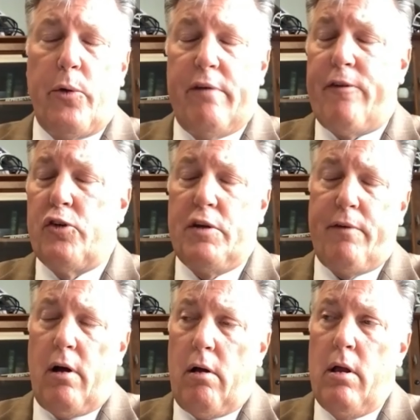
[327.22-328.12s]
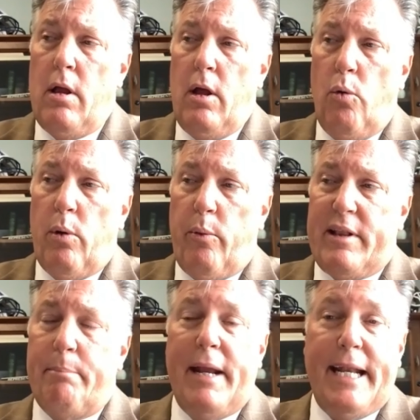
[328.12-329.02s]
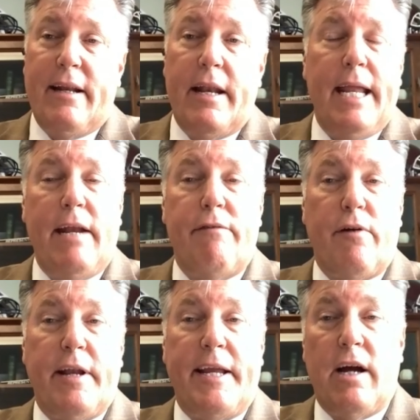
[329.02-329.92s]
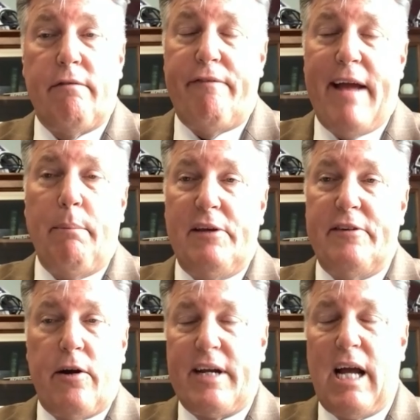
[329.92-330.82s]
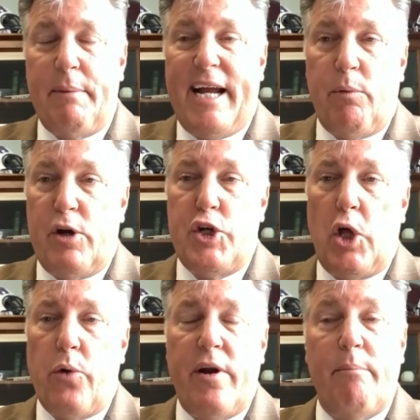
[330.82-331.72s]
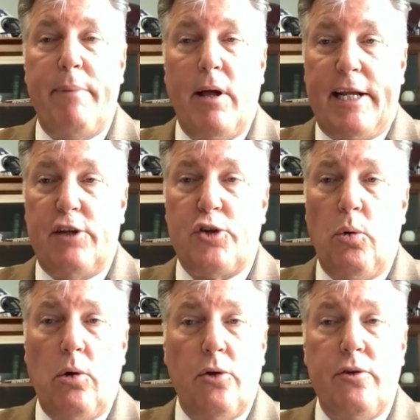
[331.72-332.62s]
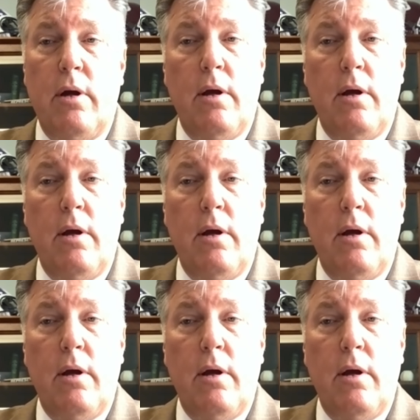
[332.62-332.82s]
with, first of all, with meeting the need for the young families that are coming here with children and building schools.